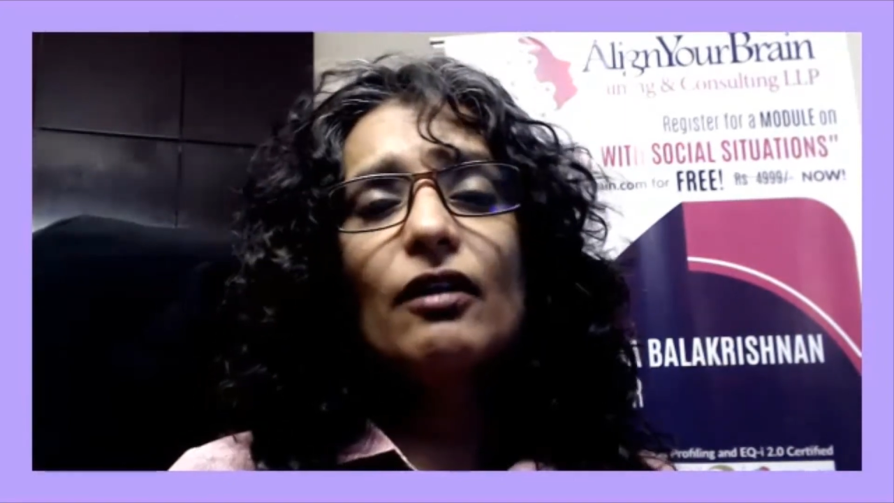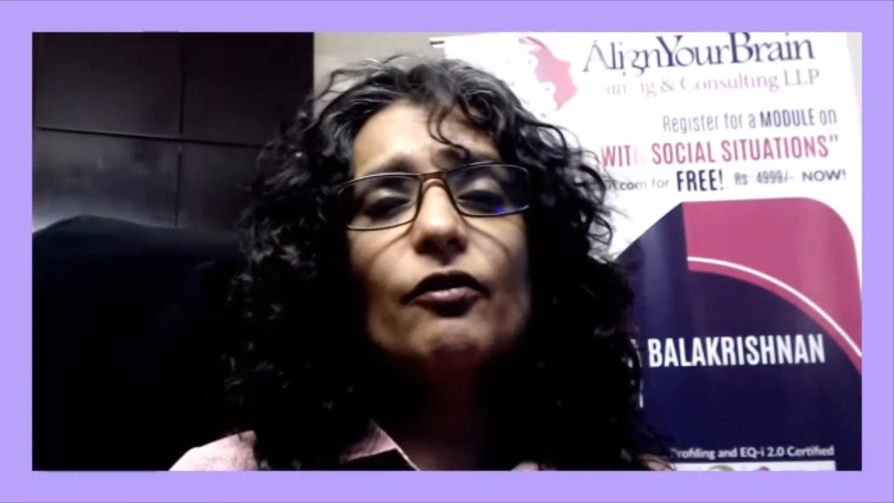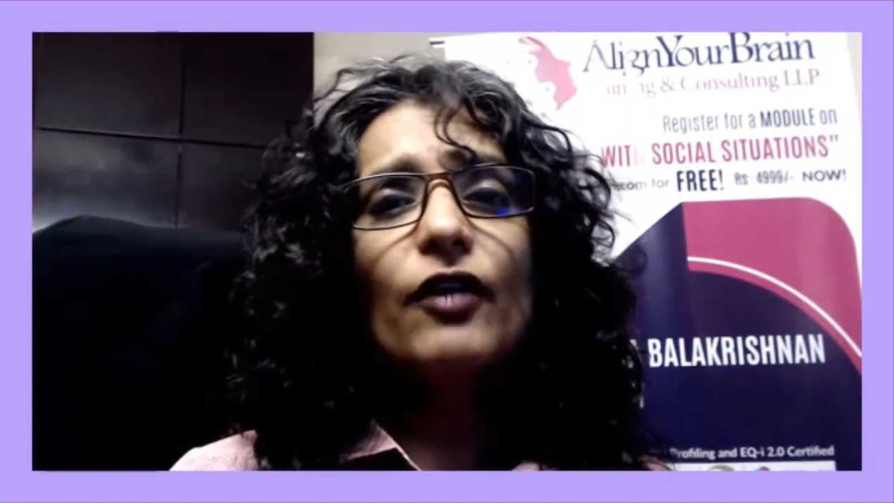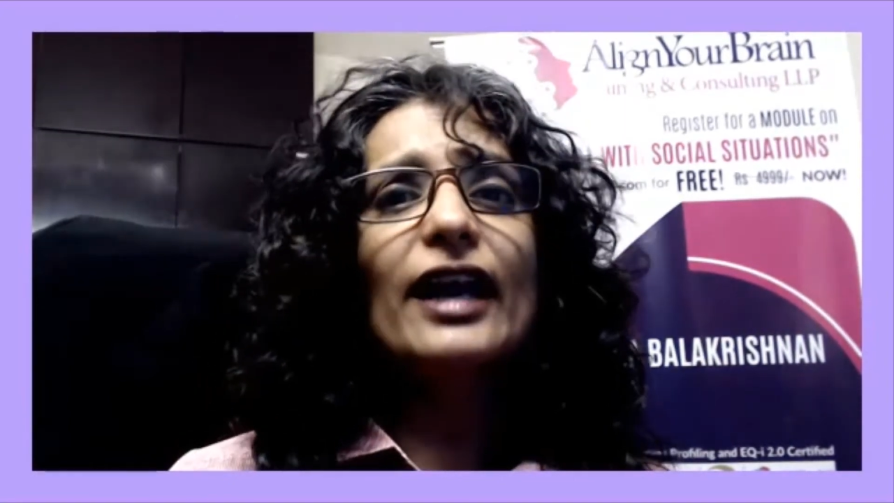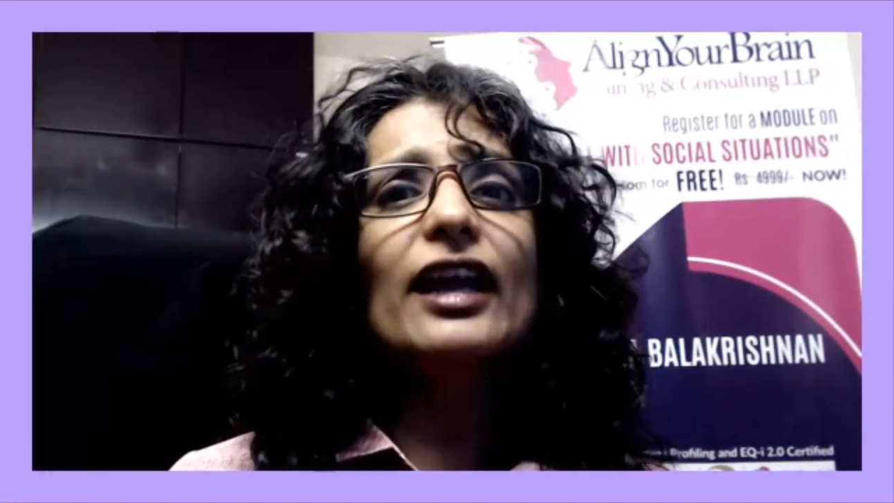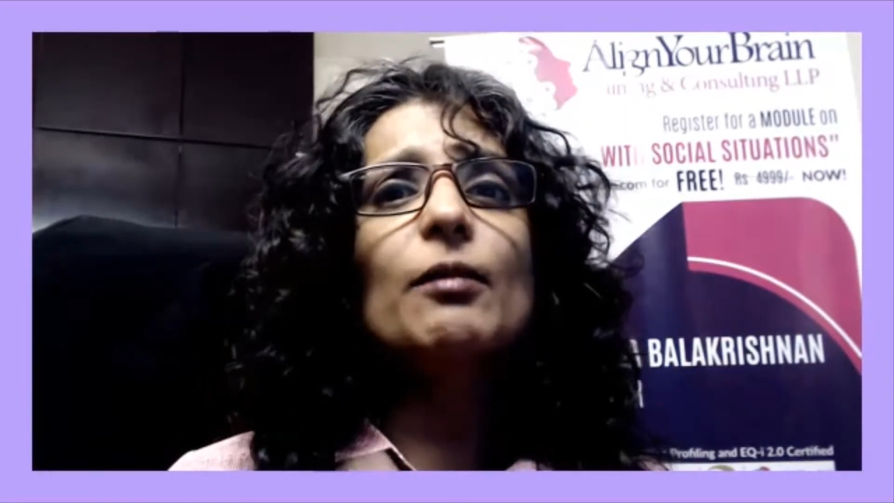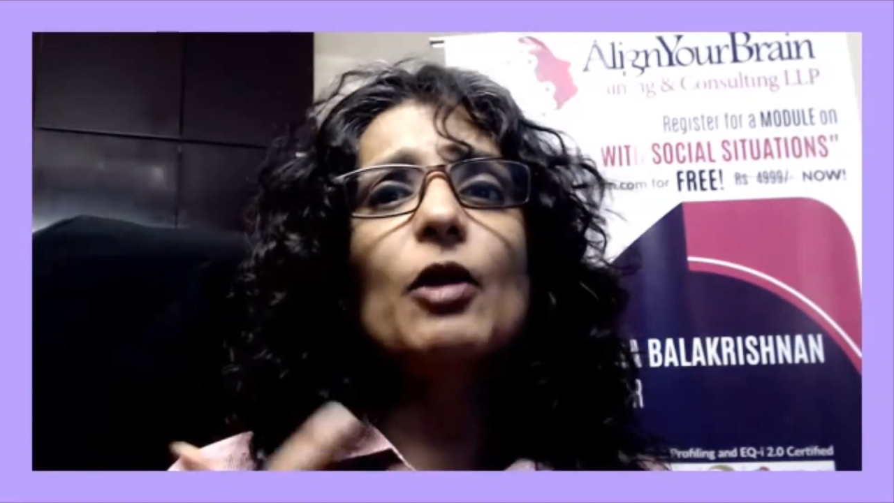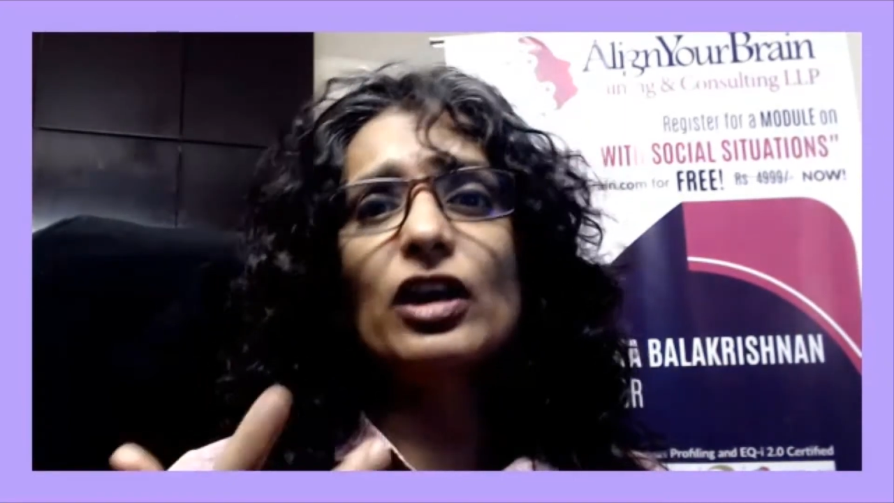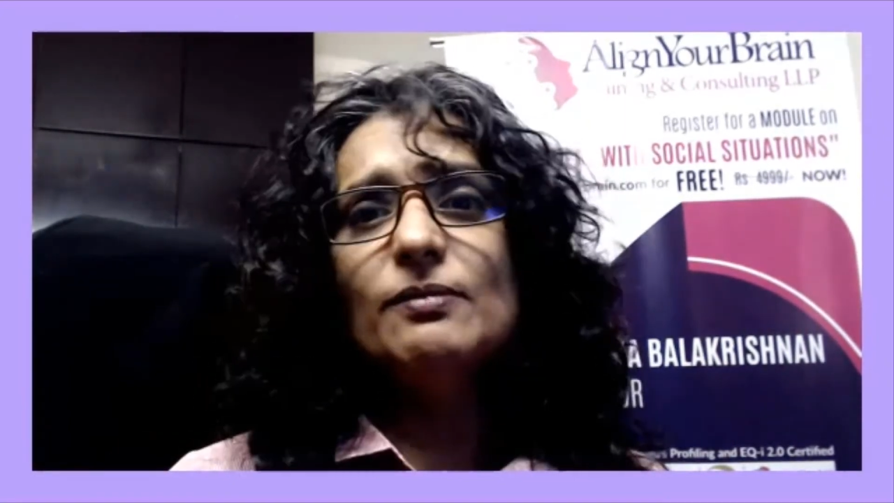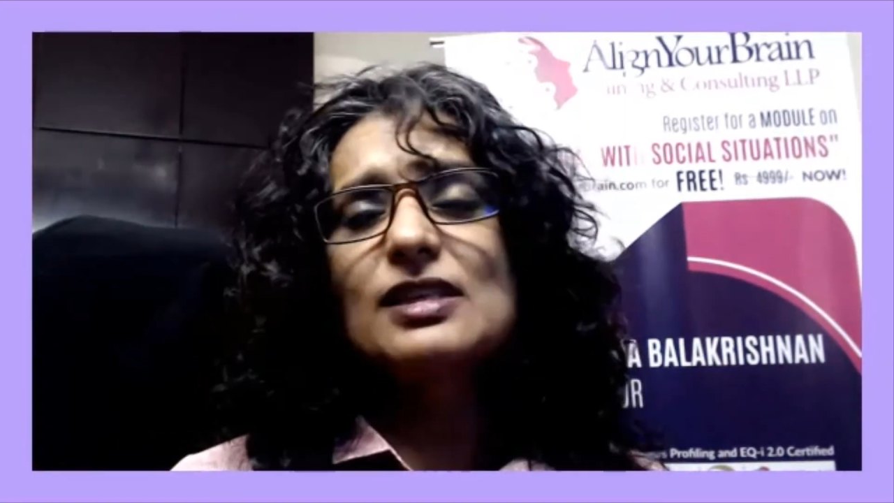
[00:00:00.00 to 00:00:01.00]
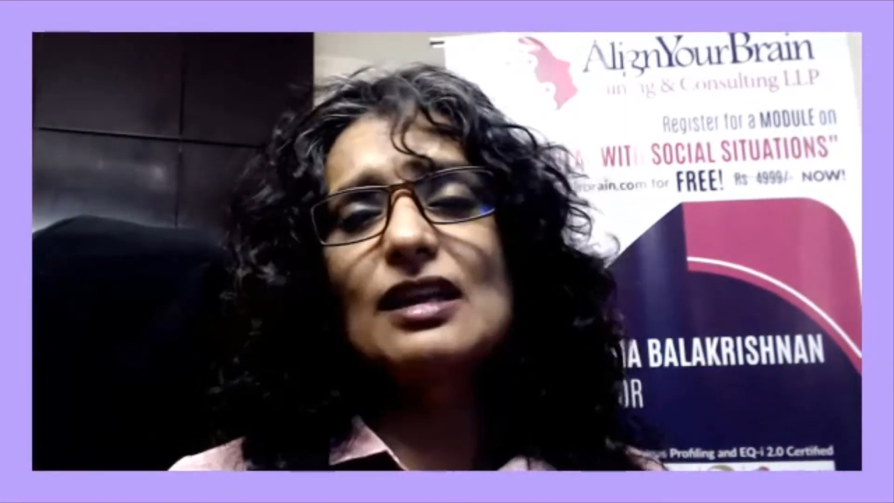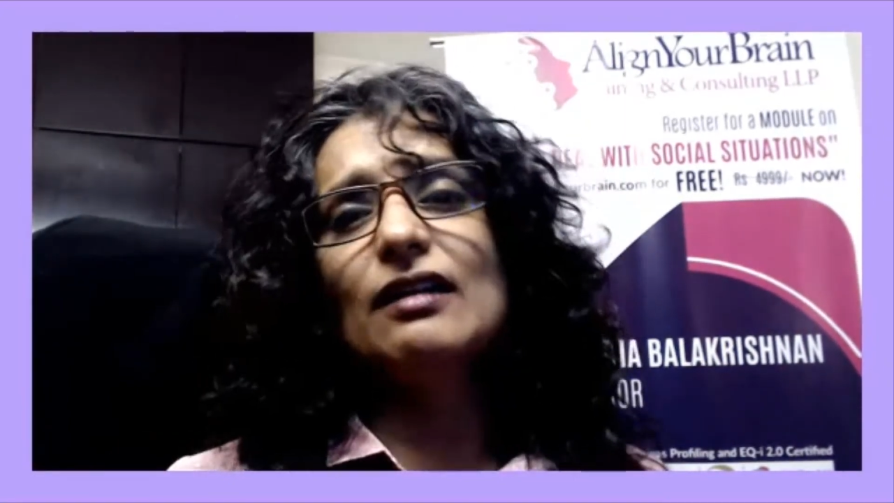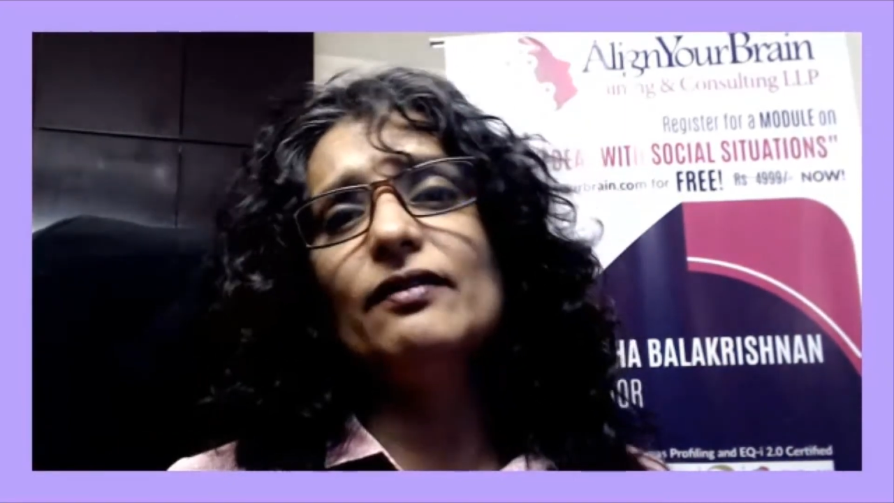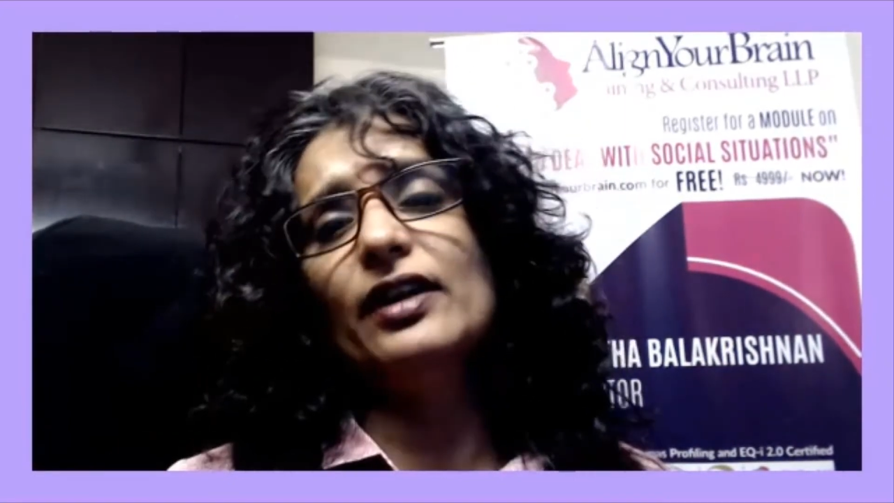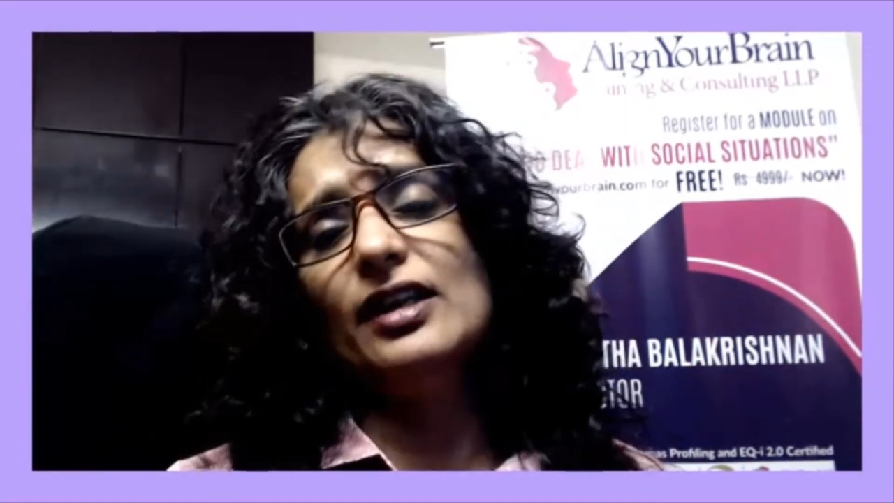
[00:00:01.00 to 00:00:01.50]
finding about
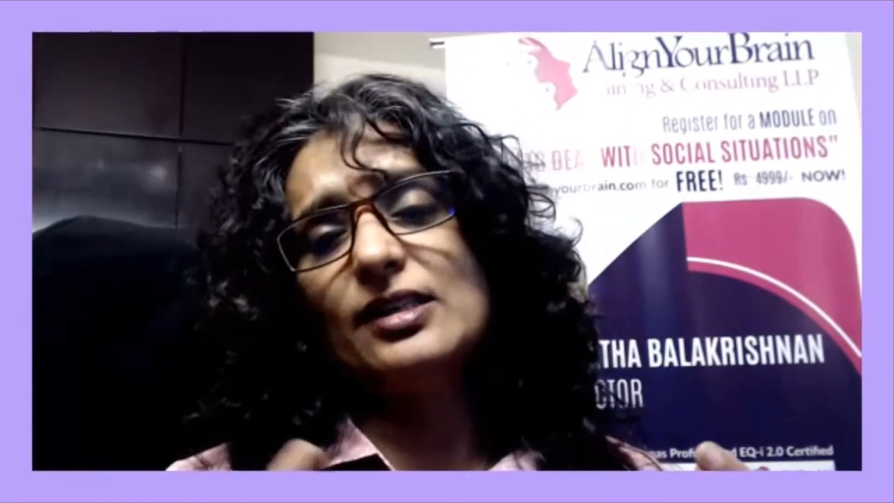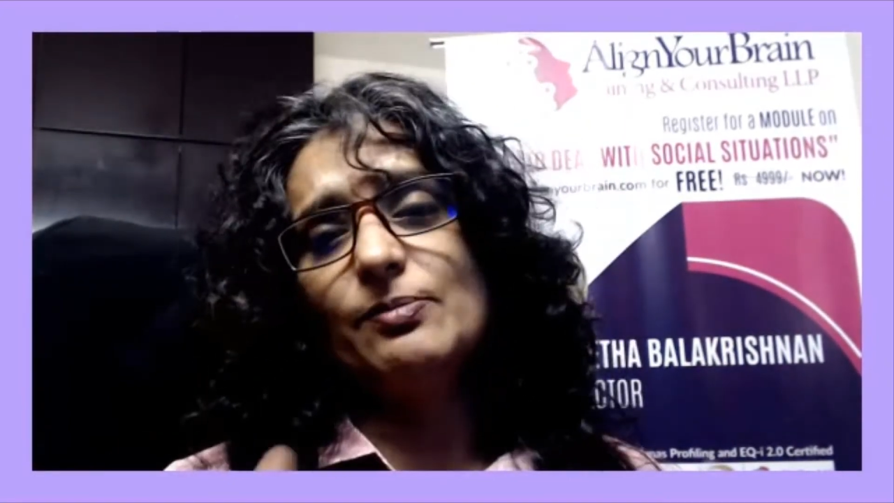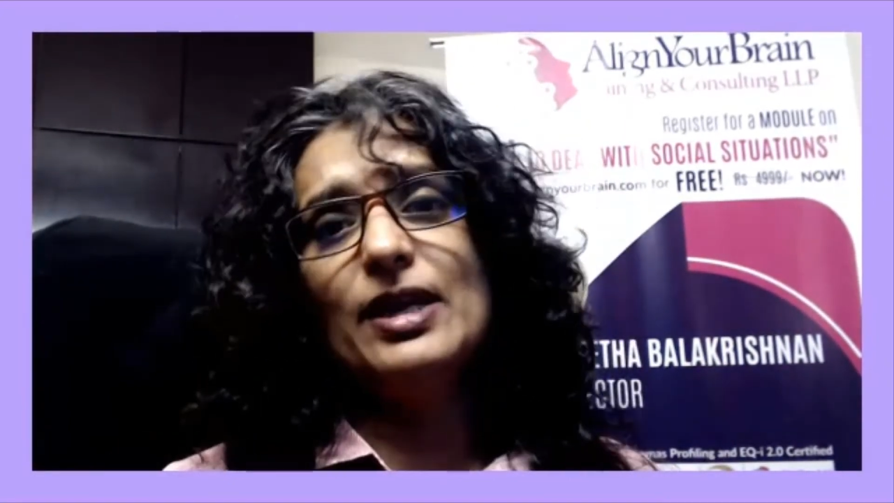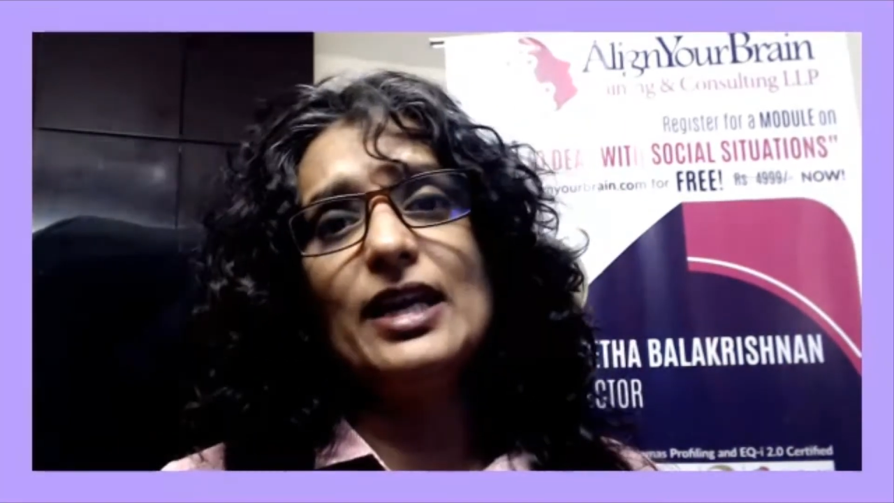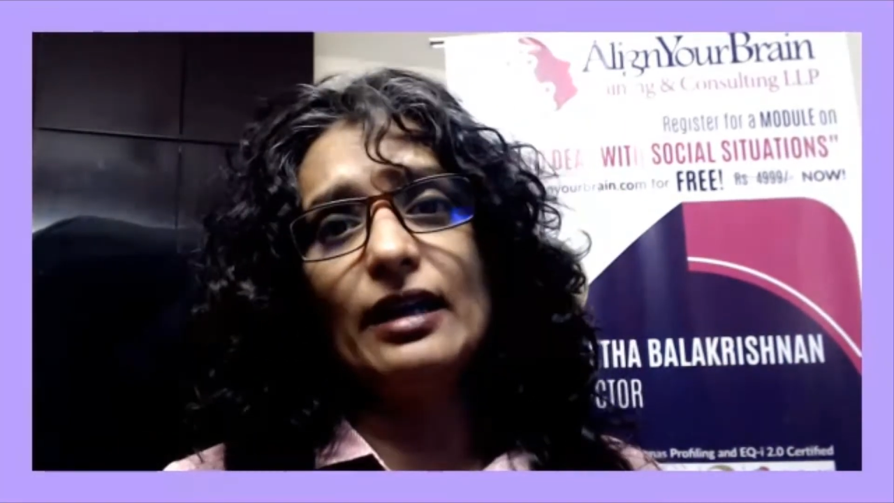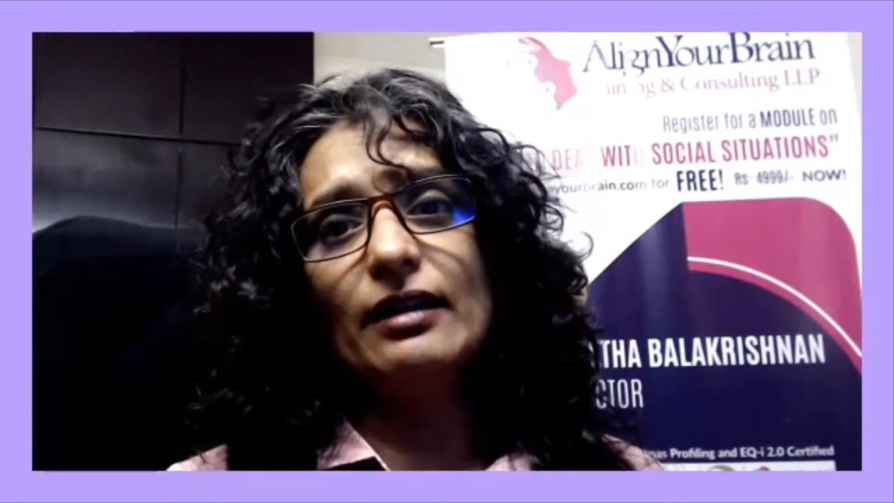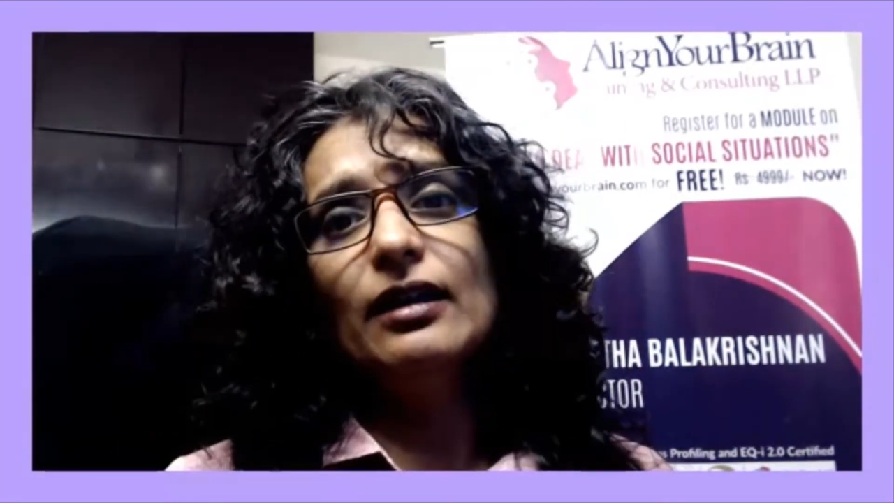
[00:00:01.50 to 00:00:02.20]
himself and his being.